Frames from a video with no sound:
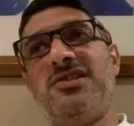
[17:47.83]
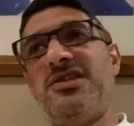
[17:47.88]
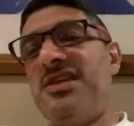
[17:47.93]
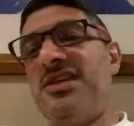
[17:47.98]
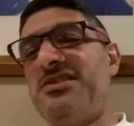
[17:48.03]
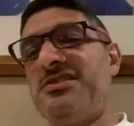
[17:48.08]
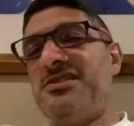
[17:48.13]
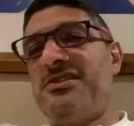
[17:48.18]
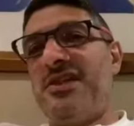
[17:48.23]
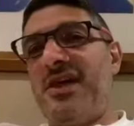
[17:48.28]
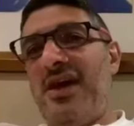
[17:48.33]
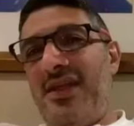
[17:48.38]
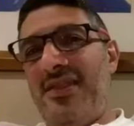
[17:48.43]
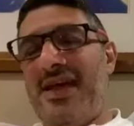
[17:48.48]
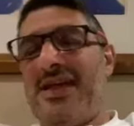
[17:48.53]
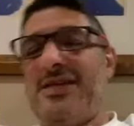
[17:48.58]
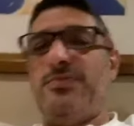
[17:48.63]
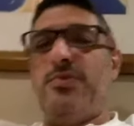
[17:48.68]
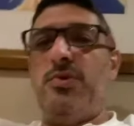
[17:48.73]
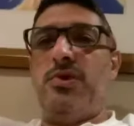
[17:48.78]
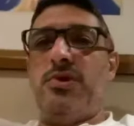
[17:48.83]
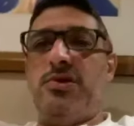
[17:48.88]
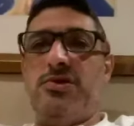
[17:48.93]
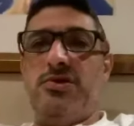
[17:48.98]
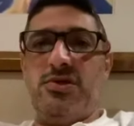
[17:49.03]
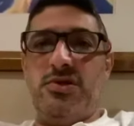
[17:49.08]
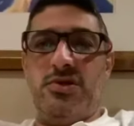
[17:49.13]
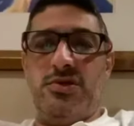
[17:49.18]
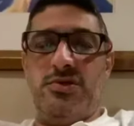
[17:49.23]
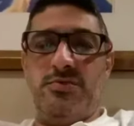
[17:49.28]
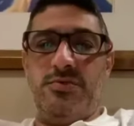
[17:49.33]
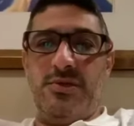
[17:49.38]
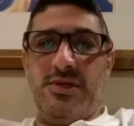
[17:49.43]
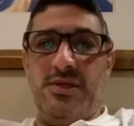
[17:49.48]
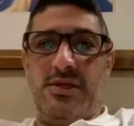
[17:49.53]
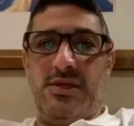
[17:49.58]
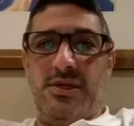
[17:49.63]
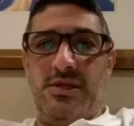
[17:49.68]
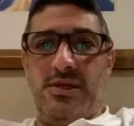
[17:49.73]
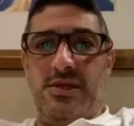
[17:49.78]
of games we lost points in last
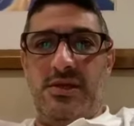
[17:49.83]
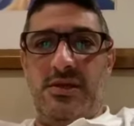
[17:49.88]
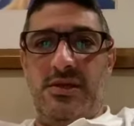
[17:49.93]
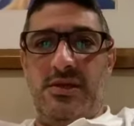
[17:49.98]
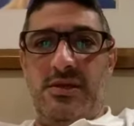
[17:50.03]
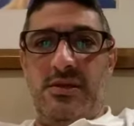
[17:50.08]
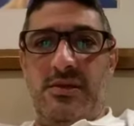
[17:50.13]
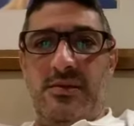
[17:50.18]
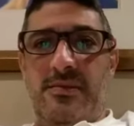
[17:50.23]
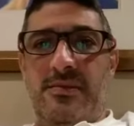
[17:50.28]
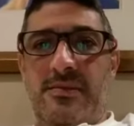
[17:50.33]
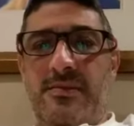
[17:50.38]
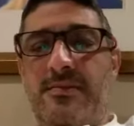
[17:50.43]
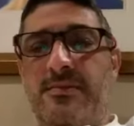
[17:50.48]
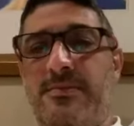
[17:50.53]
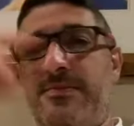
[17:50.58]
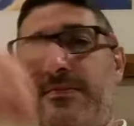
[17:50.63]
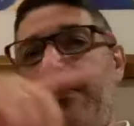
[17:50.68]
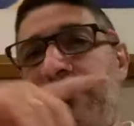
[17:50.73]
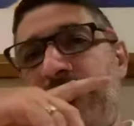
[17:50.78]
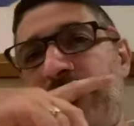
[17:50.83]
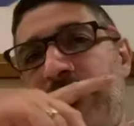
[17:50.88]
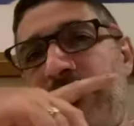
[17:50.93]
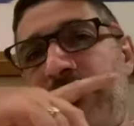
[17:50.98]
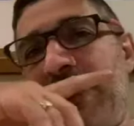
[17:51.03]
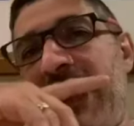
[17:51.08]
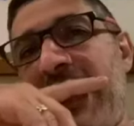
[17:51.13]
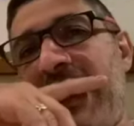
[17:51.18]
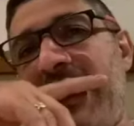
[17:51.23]
season, and that's what concerns me.